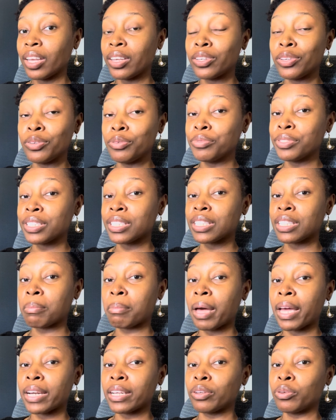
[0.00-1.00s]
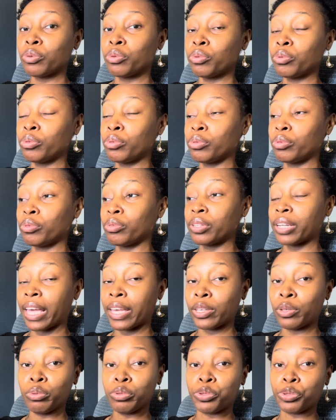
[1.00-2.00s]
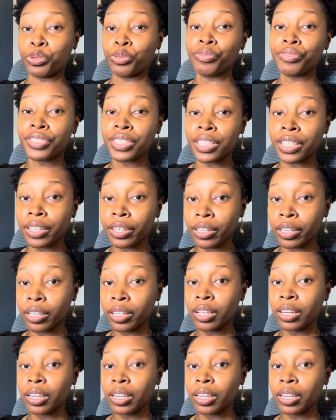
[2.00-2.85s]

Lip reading: You're just somebody who, like, you're a truth seeker.